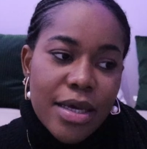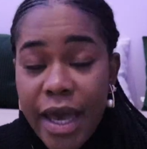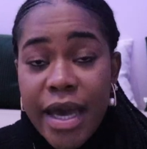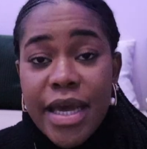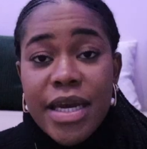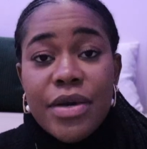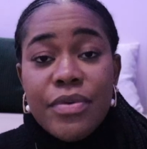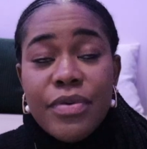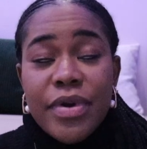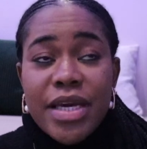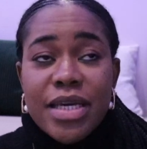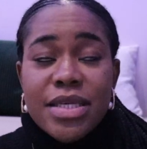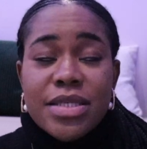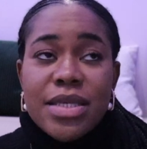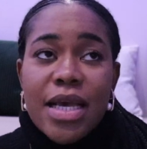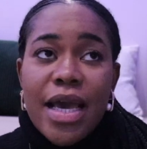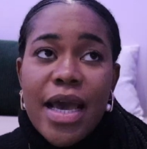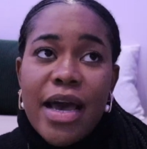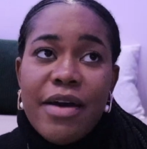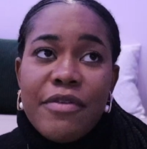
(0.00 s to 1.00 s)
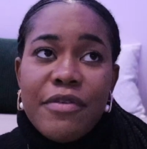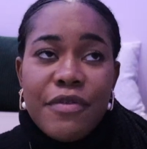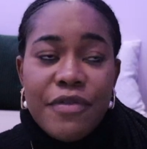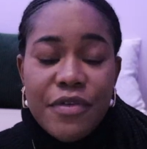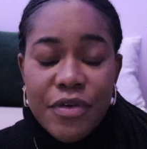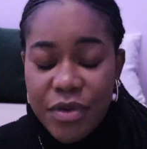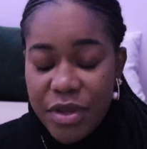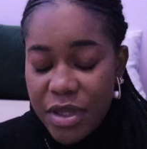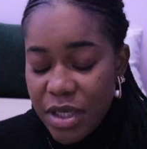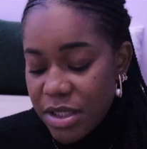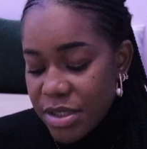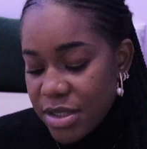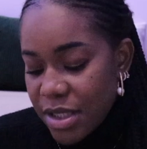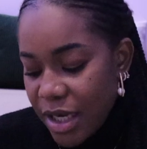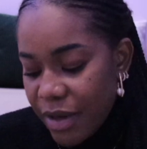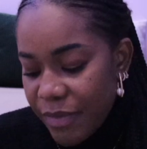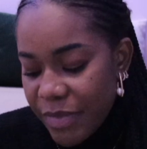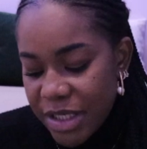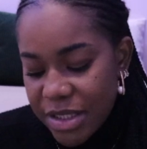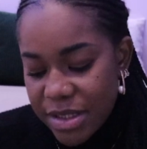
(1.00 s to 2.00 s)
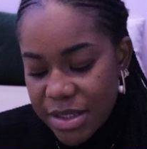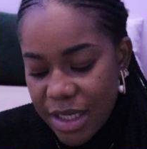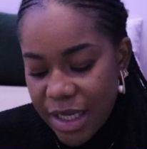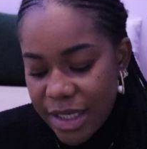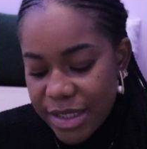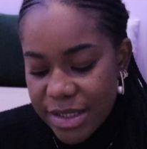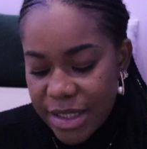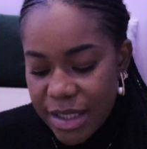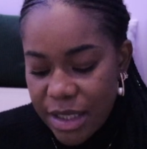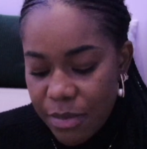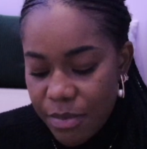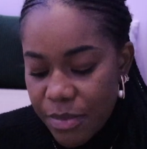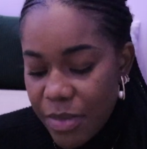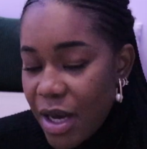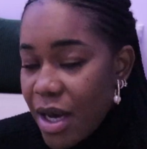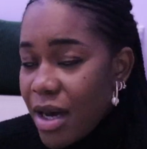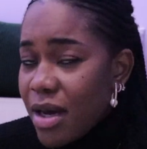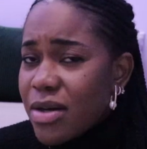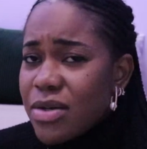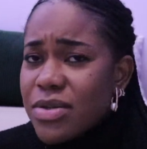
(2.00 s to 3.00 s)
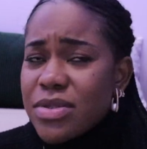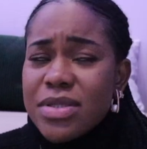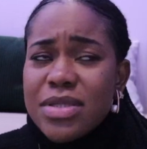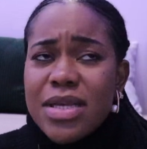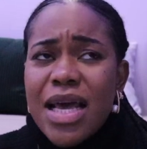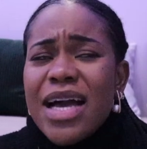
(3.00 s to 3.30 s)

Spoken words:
Anyways, I have a few things that I'm excited about.